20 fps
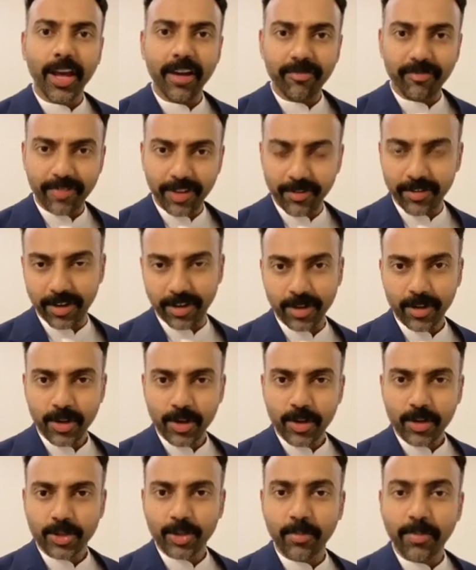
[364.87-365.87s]
have fever.
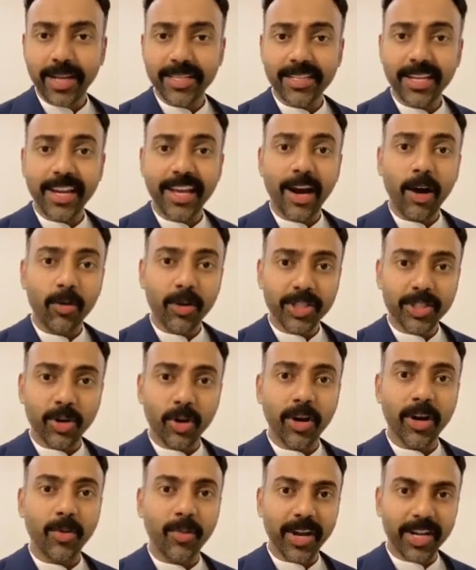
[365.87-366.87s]
So basically, how does
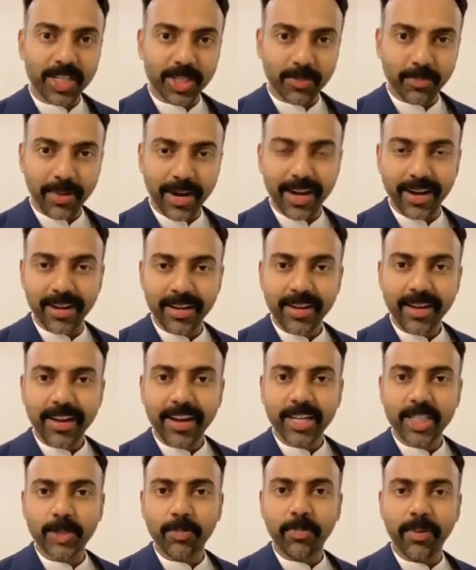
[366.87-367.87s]
coronavirus spread?
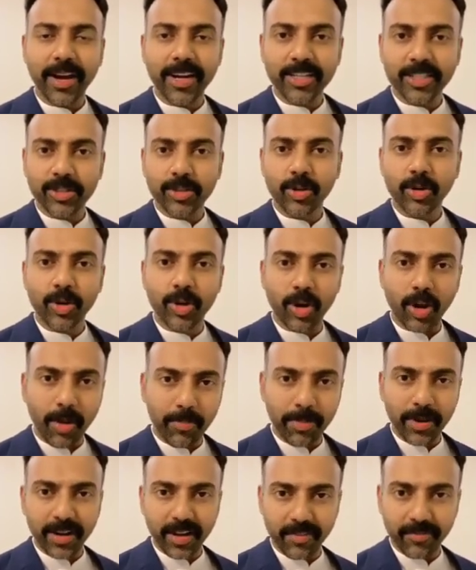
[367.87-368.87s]
It spreads through
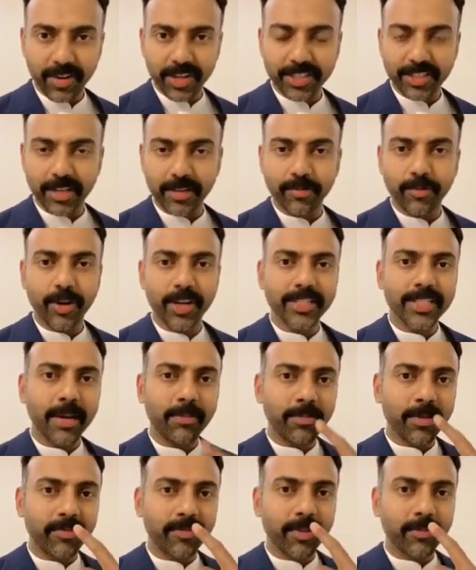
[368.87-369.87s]
droplet infection. For
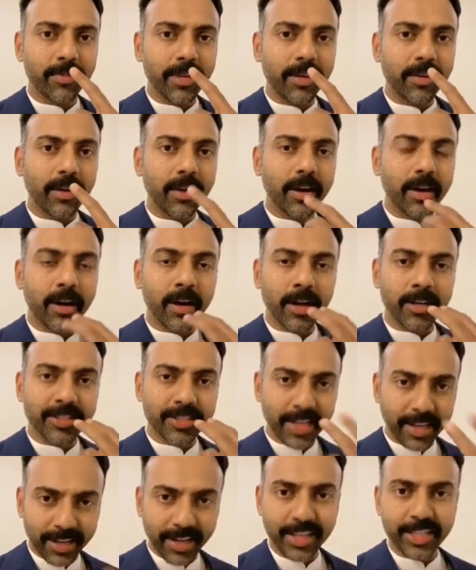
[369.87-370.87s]
example, from the
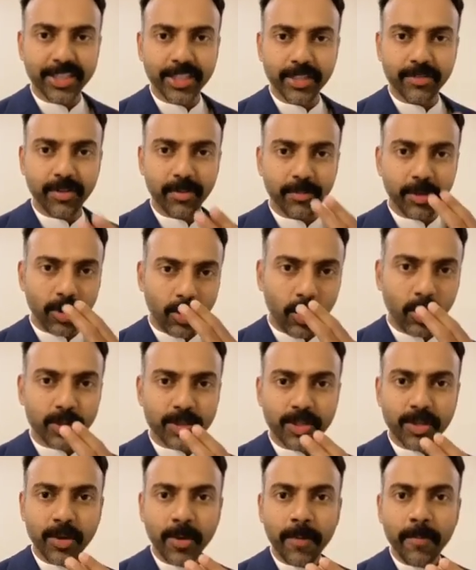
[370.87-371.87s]
secretions from the
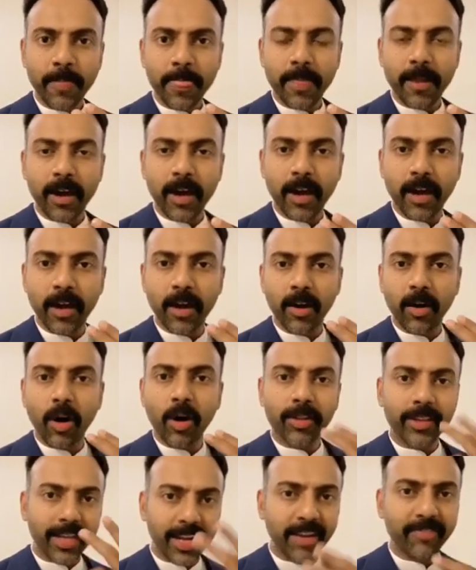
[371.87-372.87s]
nose
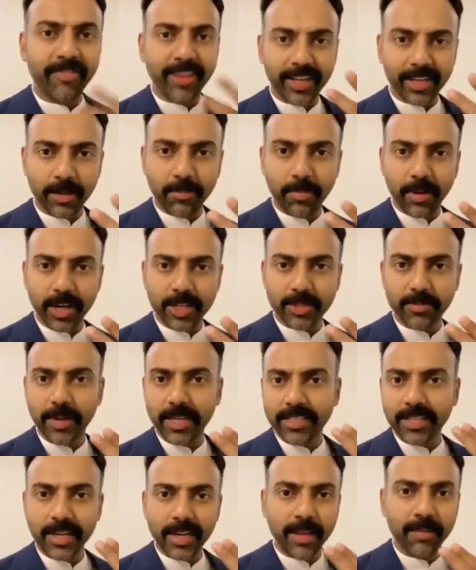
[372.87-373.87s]
or the infected parts,
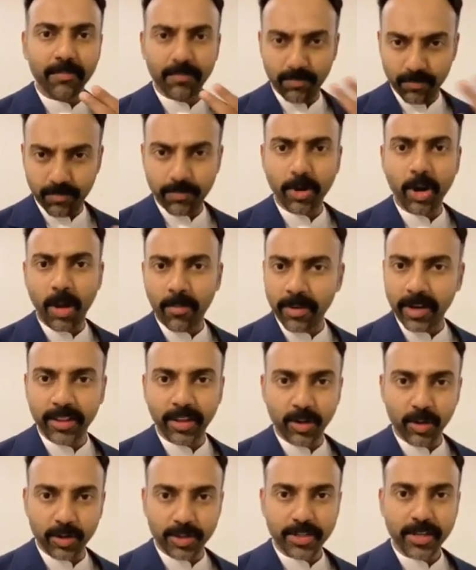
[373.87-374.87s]
basically predominantly
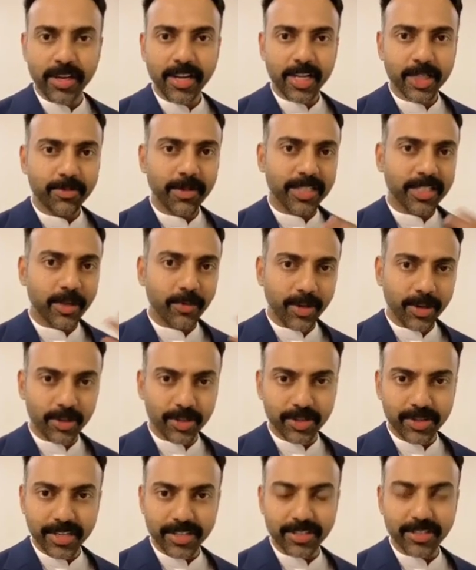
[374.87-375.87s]
the nose, especially when you
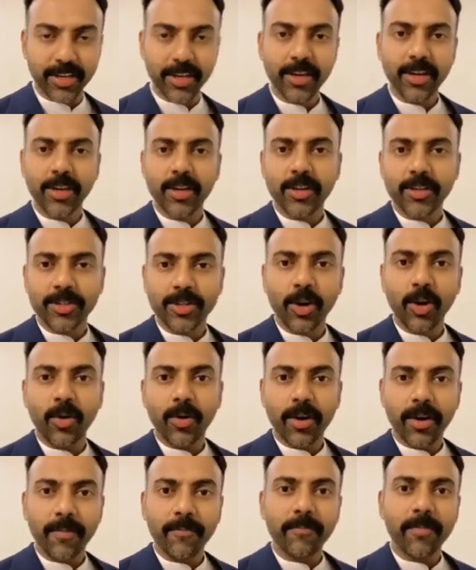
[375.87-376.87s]
sneeze.
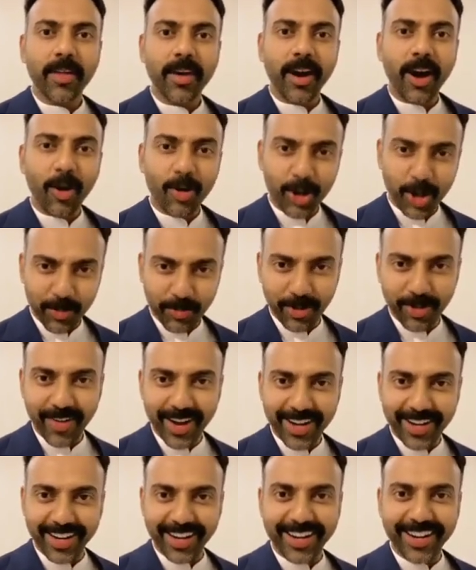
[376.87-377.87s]
So how do you
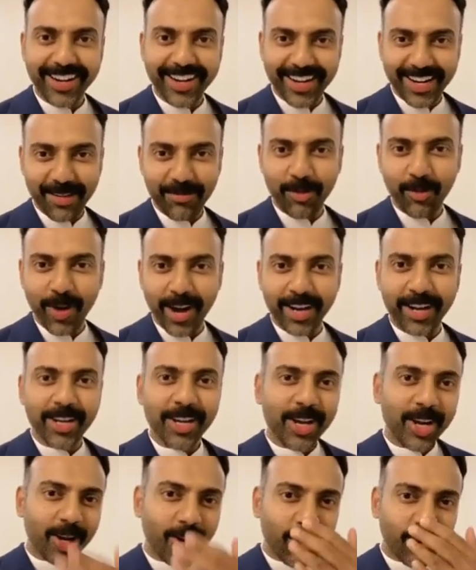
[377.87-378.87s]
prevent it? Number
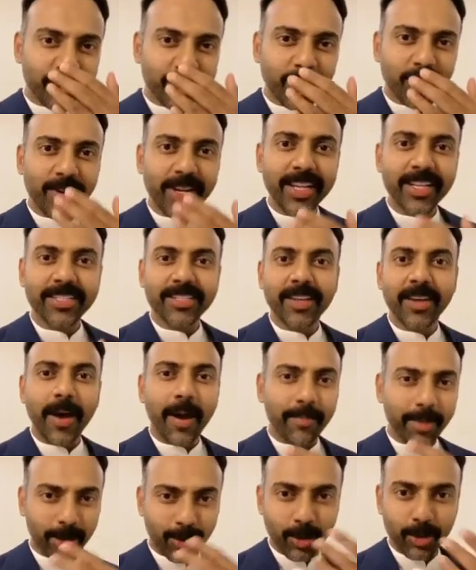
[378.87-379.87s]
1, close your
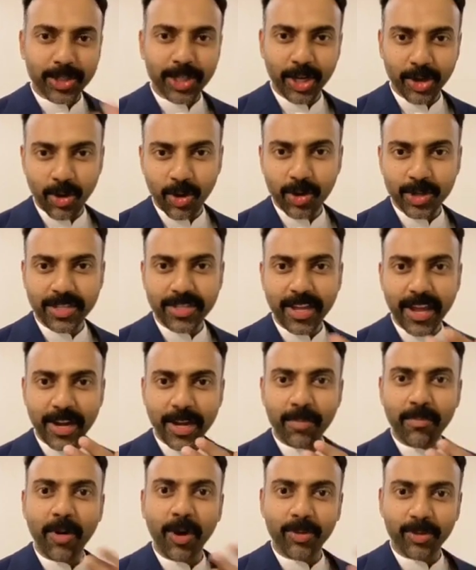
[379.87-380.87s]
nose and
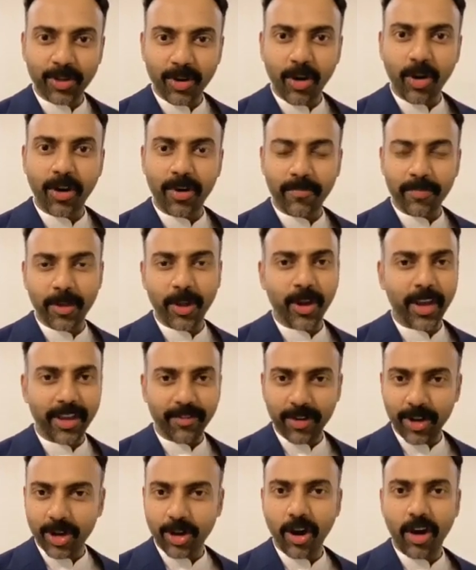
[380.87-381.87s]
your mouth or
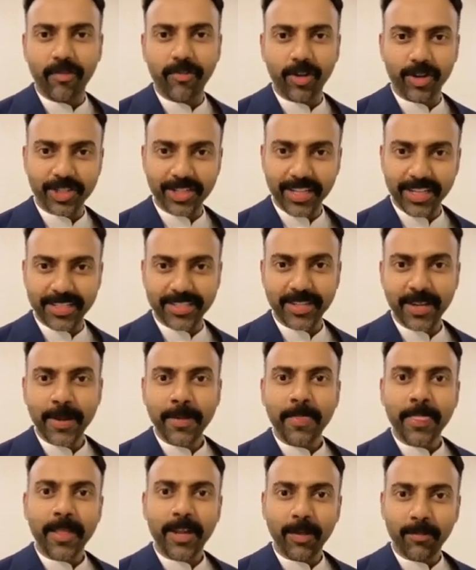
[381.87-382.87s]
like when you cough or sneeze.
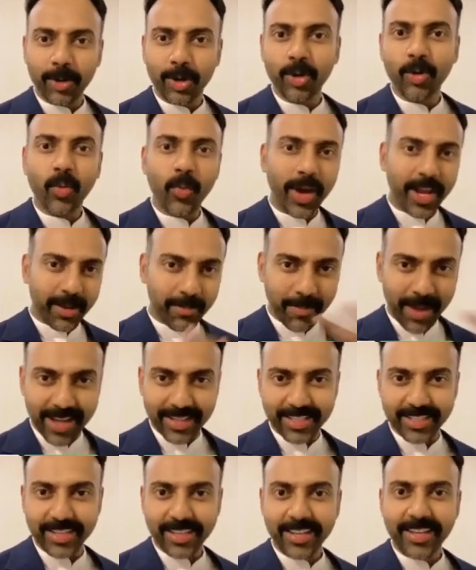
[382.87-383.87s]
Number 2, wear a
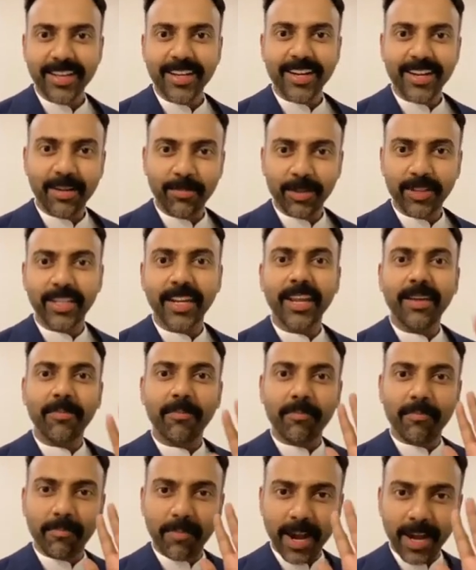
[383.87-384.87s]
mask. Number
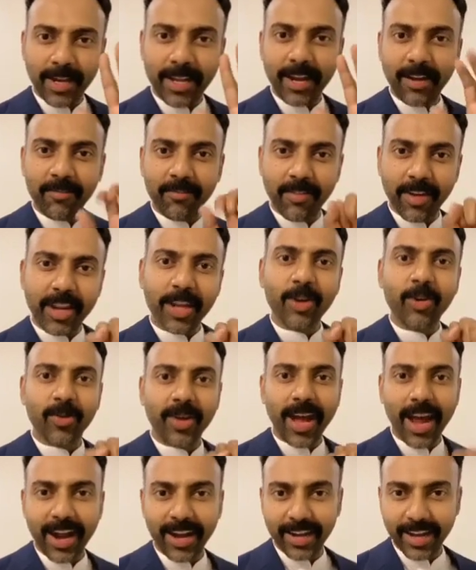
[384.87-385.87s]
3, maintain very
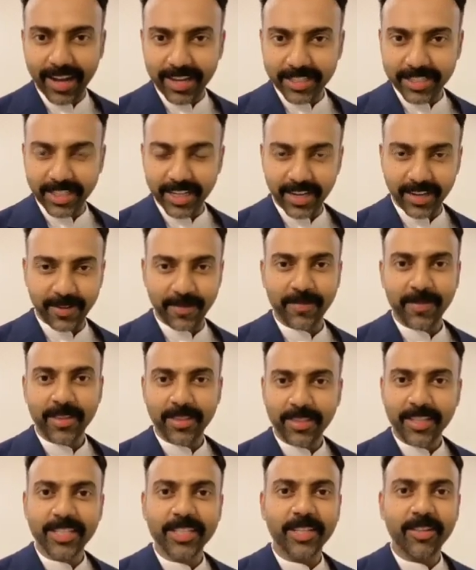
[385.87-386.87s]
good hand hygiene.
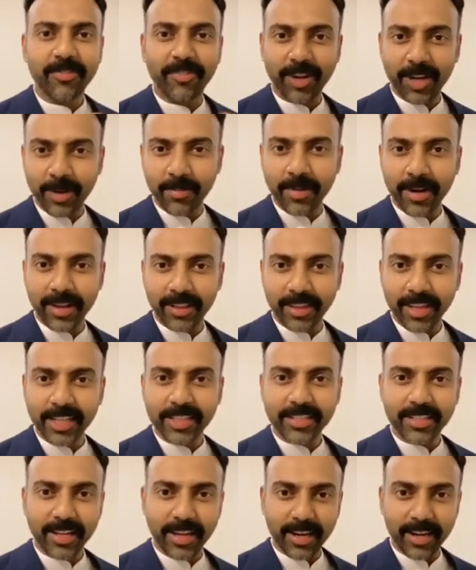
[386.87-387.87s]
These are the fundamental
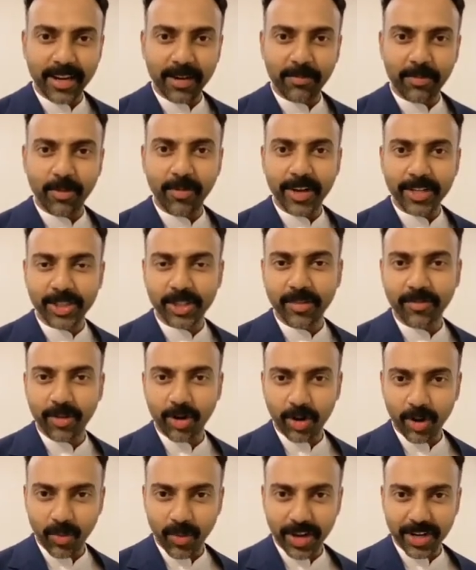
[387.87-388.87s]
things in prevention of
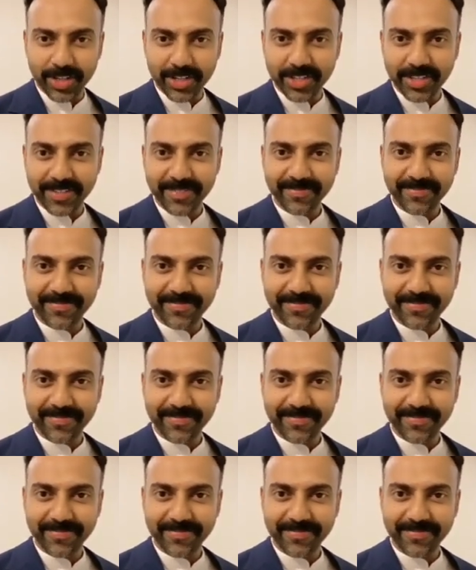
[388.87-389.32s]
coronavirus.